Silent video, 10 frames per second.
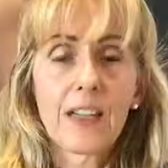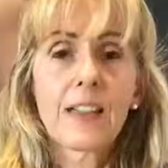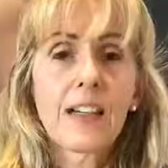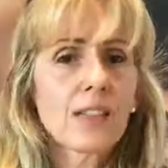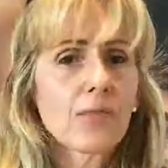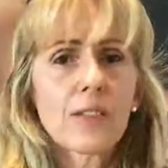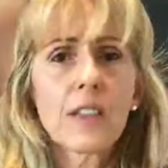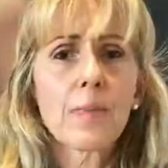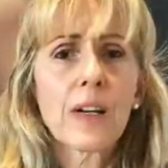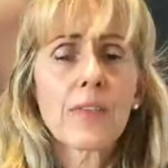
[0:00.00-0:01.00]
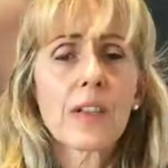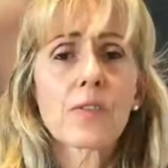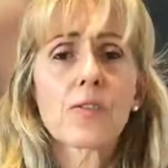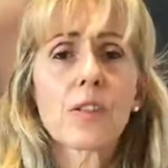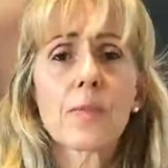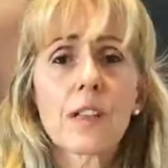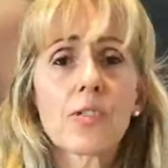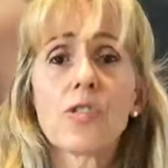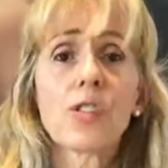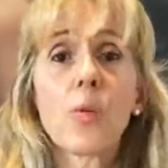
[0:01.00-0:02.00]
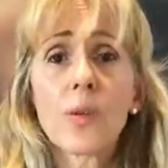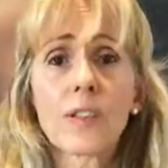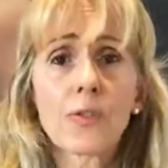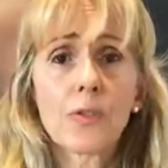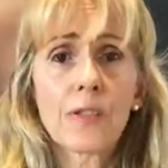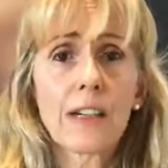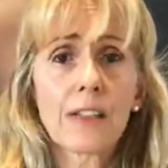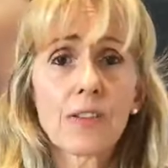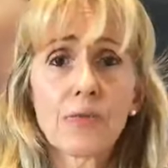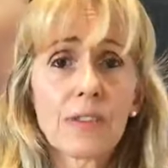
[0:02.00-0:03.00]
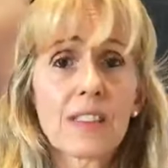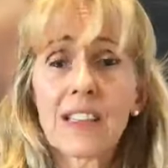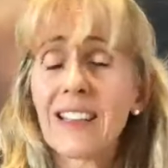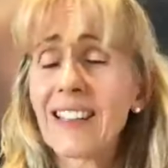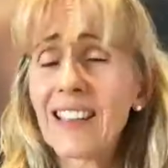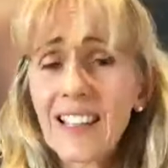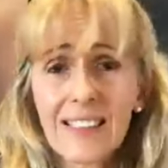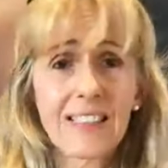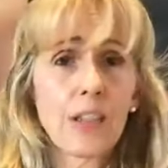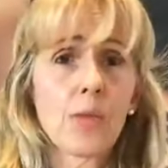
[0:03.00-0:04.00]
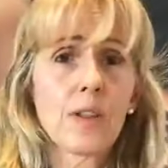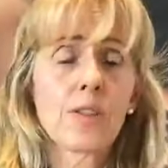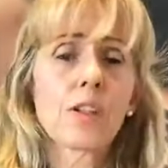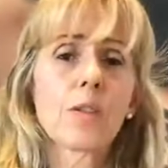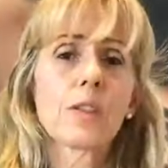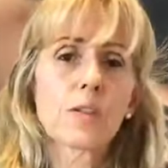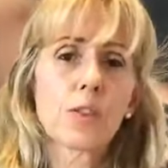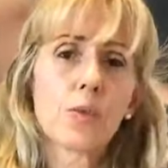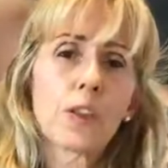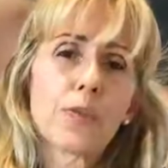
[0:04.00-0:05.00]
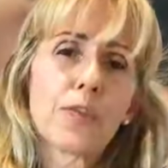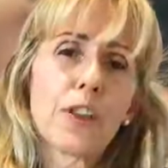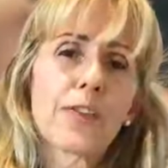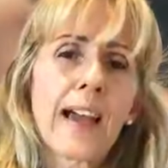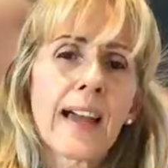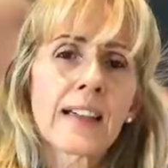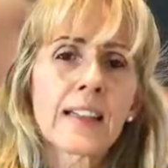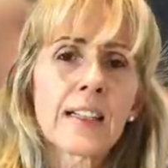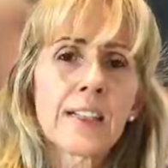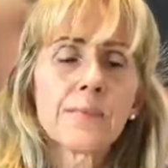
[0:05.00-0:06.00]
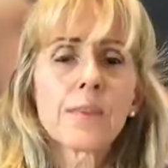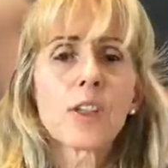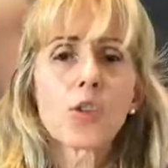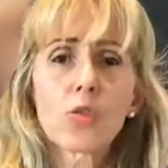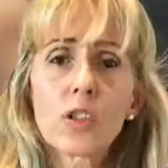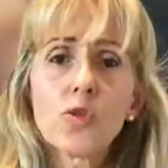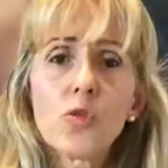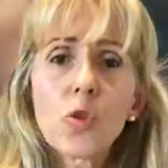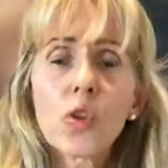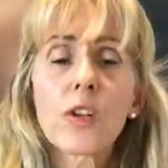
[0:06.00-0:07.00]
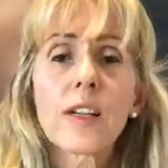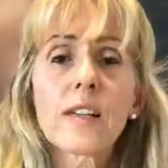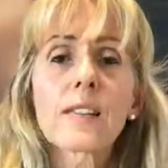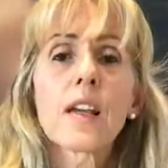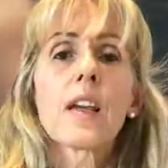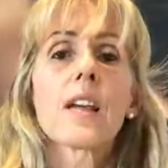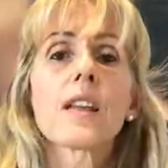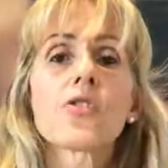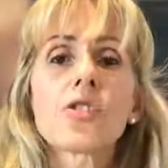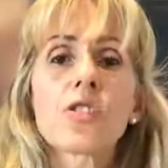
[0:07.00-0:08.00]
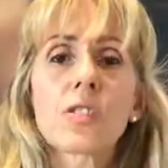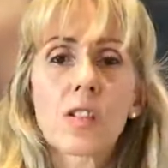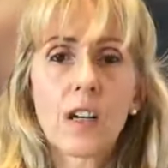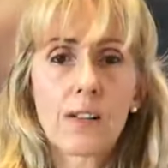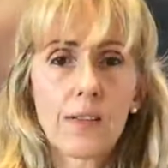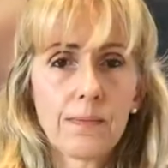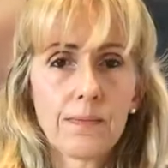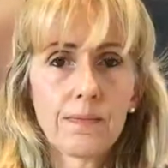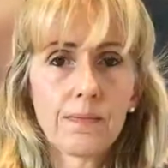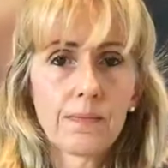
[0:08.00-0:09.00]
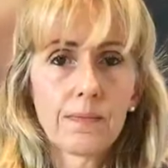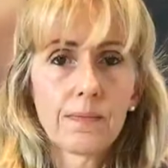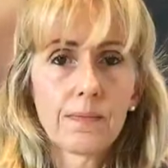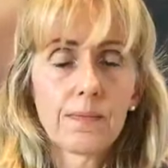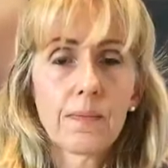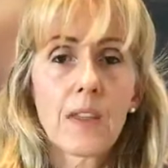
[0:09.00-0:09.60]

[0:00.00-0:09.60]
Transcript: Now, it's a really brave thing to do because you don't want to do that. It's the last thing you want to do, especially when you're full of anger, you're annoyed, is to just hug them.